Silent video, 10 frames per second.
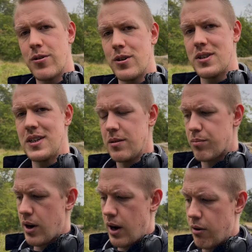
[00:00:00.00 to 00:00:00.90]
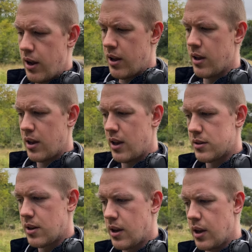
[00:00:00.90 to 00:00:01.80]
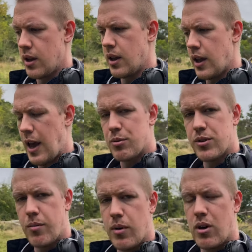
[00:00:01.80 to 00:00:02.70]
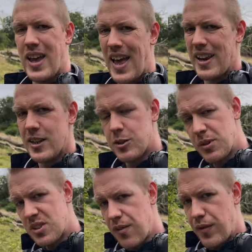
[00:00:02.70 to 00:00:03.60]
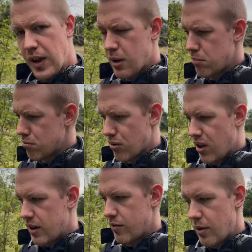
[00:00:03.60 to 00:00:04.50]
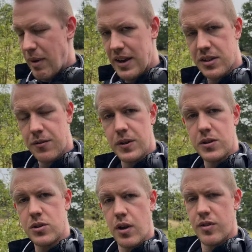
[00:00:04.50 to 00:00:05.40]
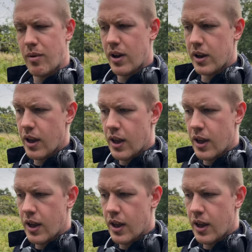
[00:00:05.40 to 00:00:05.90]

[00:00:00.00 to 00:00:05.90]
thirteen Pro. And Apple don't market any specific kind of amazing features of the mic,